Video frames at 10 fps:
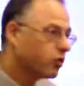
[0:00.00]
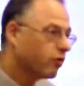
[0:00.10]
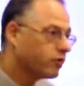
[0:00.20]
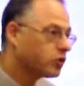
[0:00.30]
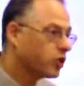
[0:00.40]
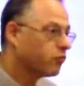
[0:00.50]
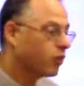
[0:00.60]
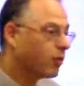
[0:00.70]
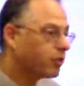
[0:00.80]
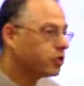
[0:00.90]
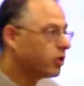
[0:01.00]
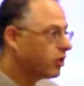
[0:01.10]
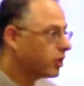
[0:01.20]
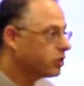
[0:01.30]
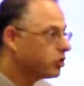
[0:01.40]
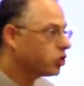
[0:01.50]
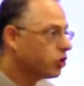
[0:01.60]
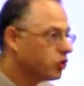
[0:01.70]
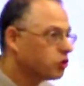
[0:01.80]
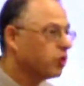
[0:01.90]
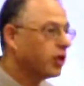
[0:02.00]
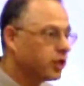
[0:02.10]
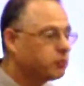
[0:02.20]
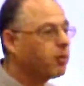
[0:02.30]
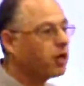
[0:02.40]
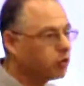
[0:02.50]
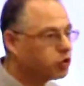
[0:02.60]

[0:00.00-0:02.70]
Obviously rubber synthetic shoes, lace buckle or